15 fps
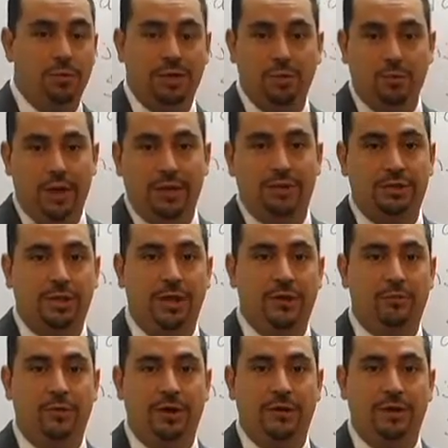we can write a check
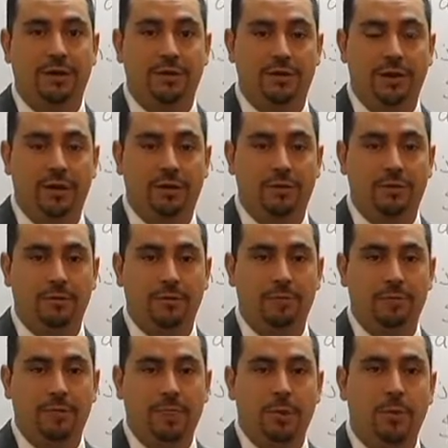right then and there.
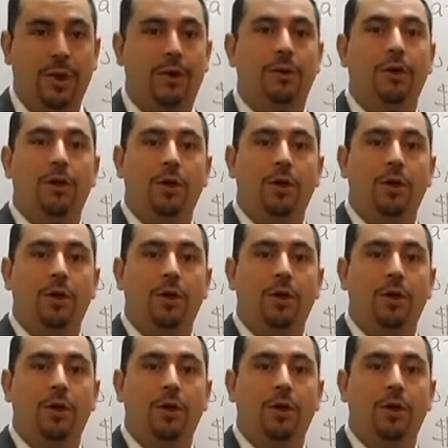Well,